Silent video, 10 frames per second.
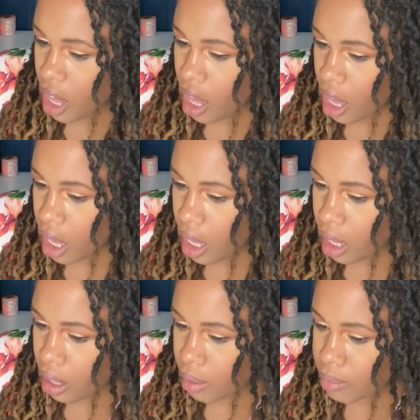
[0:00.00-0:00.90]

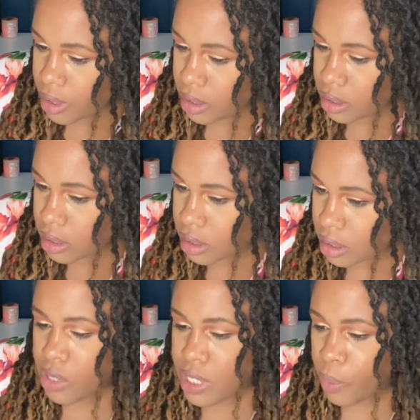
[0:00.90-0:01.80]

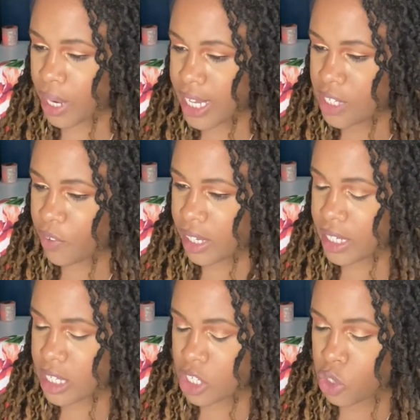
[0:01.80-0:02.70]
So someone asked if I
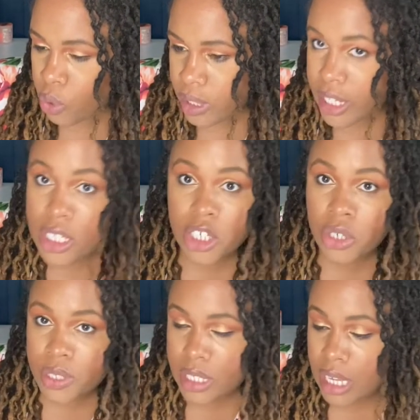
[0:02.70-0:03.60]
listened to Tory Lanez's
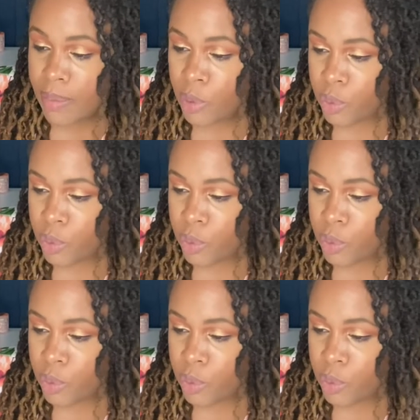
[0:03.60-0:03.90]
security statement,